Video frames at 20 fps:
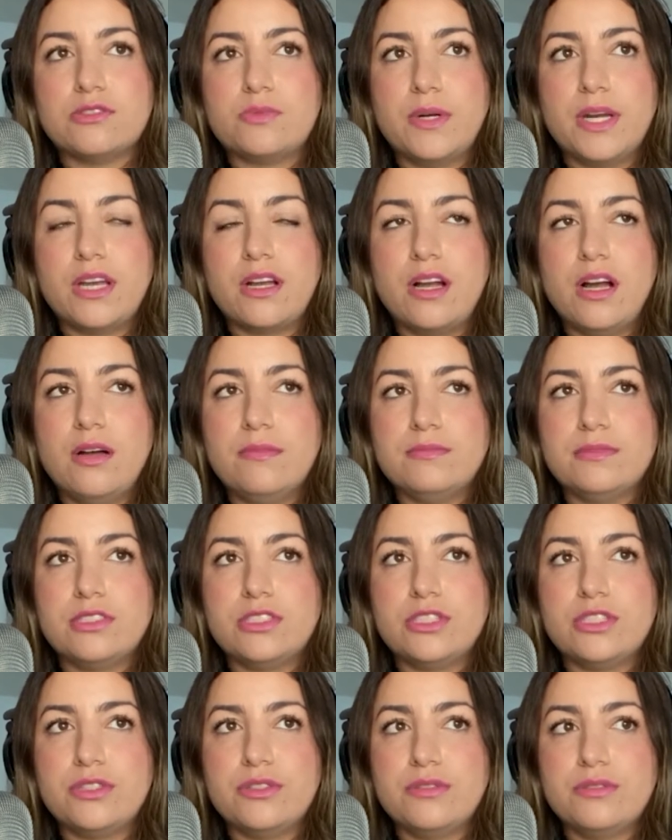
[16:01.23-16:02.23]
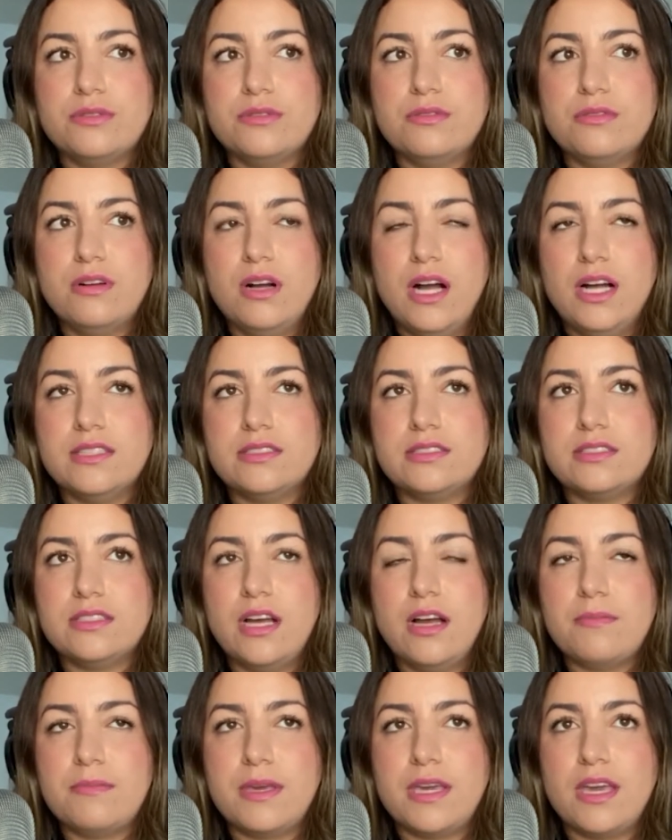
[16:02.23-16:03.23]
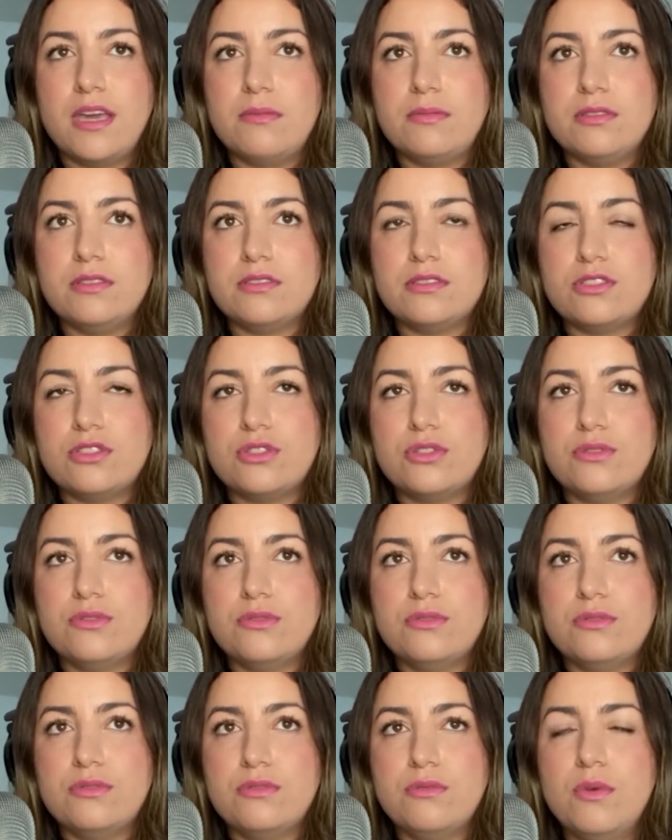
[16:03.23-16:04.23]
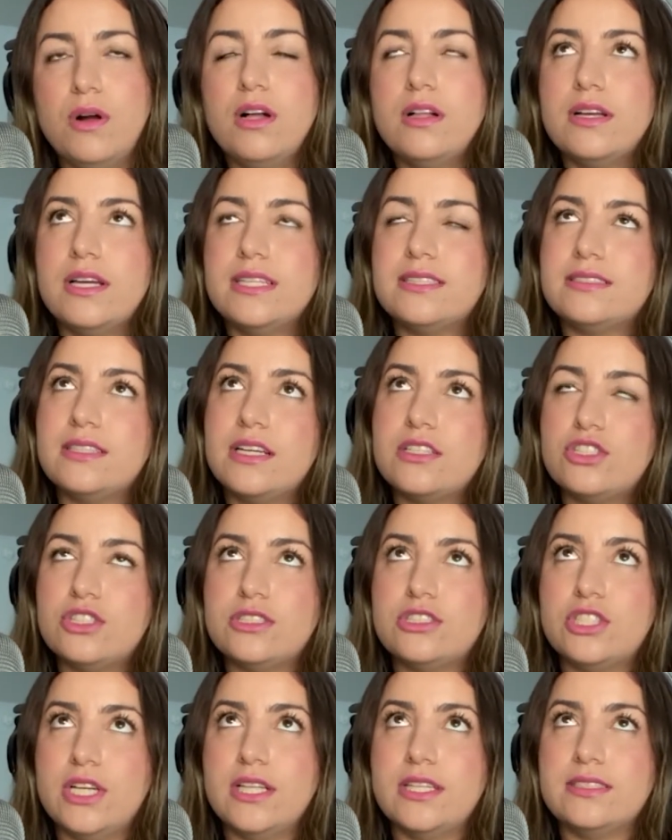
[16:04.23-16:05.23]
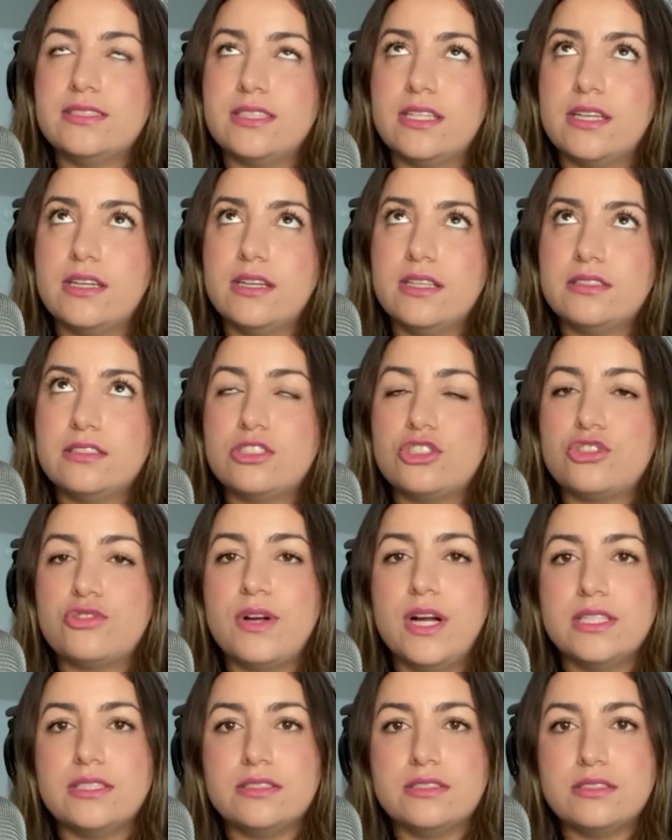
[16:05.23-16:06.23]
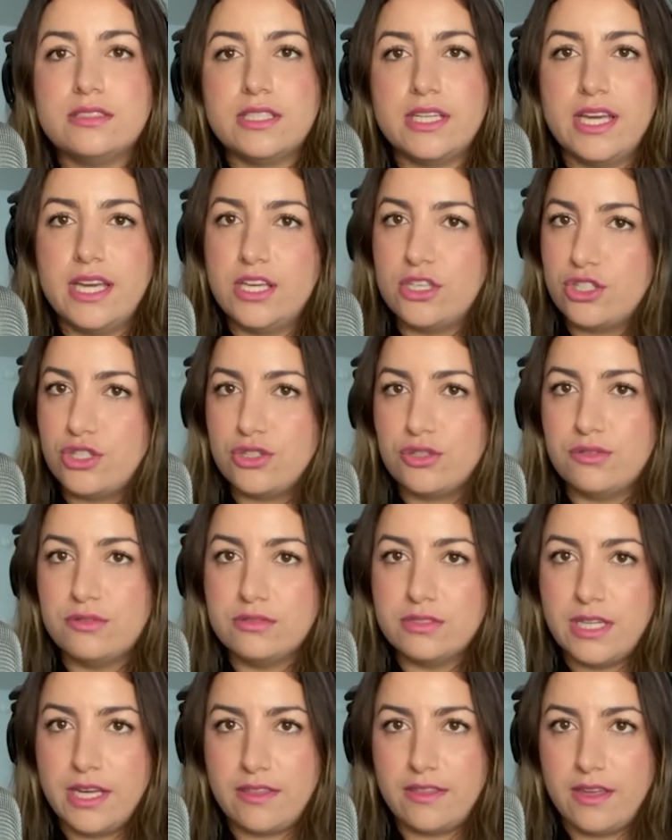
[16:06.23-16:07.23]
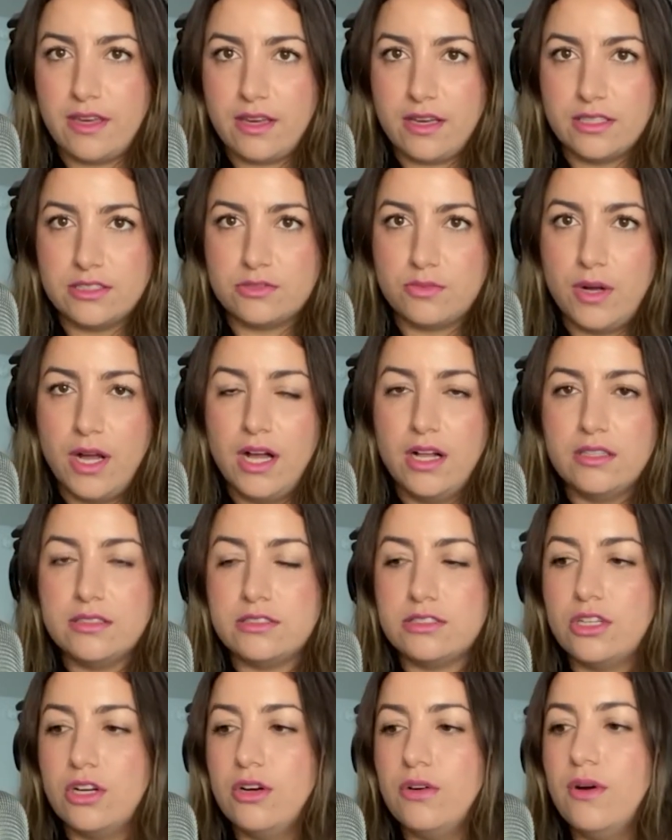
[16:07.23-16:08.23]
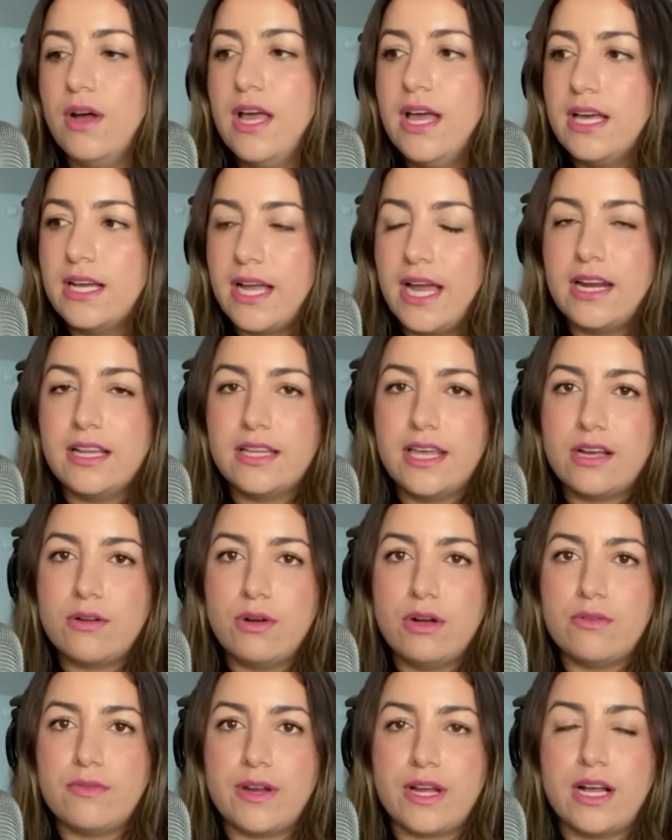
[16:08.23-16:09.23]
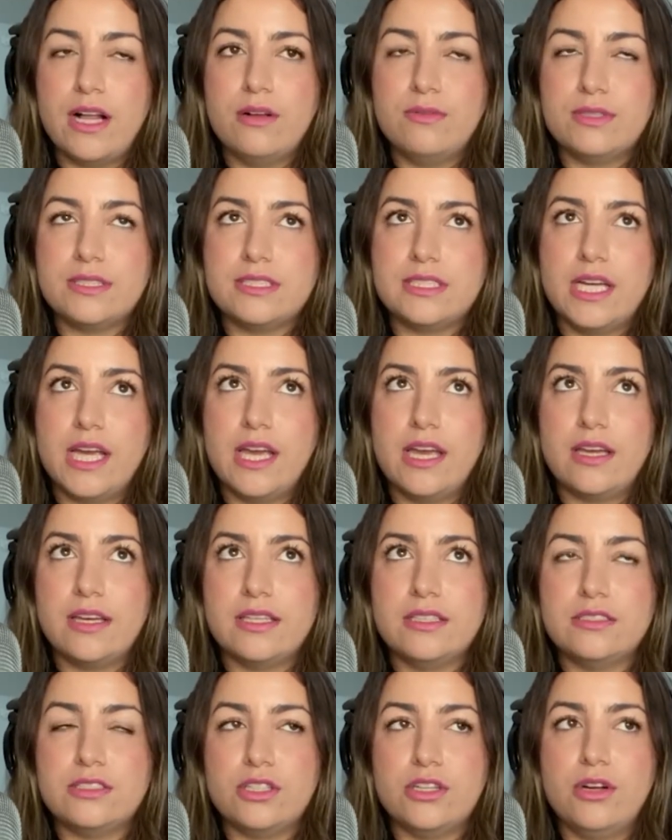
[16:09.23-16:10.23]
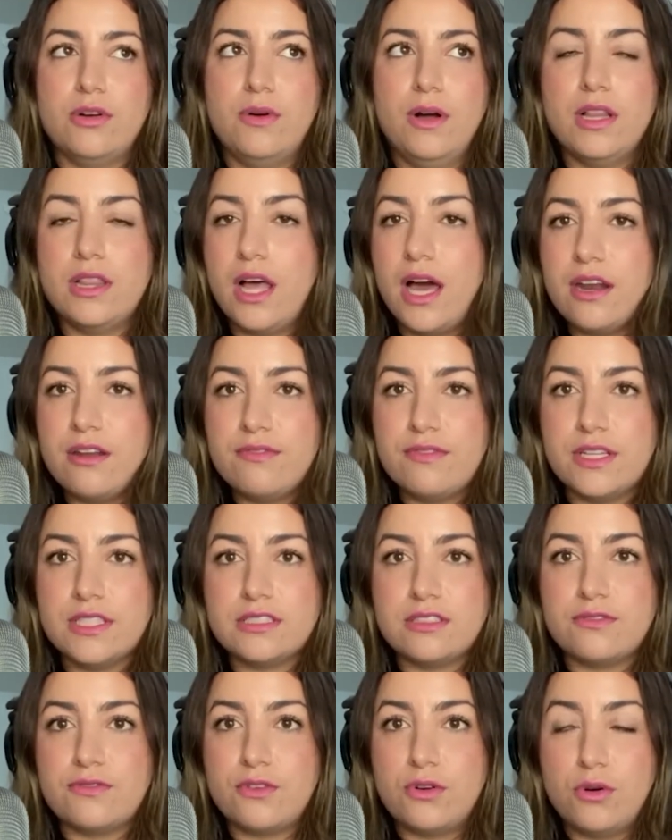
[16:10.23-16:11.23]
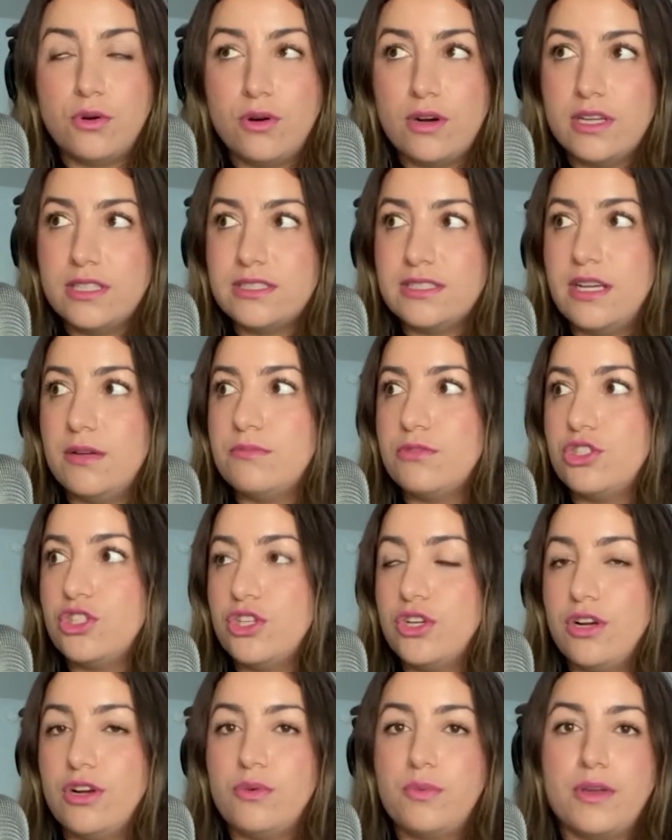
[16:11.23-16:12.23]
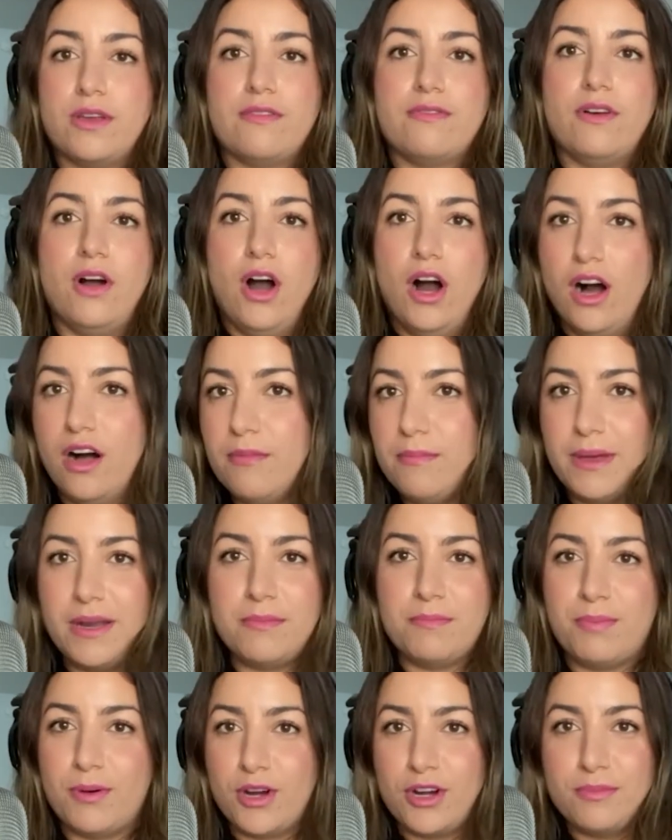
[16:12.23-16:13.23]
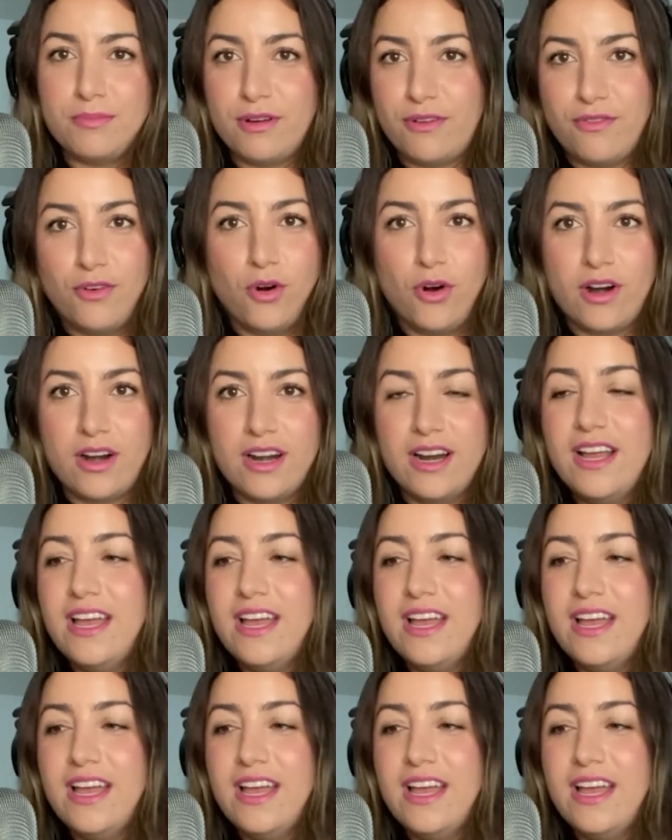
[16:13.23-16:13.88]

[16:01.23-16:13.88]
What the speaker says: when it comes to us not being able to, well, it's not just jealousy, it's trust issues, I think, as well. So kind of like what Racquel was saying is, a lot of us, of course, I'm sure we've all been burned before,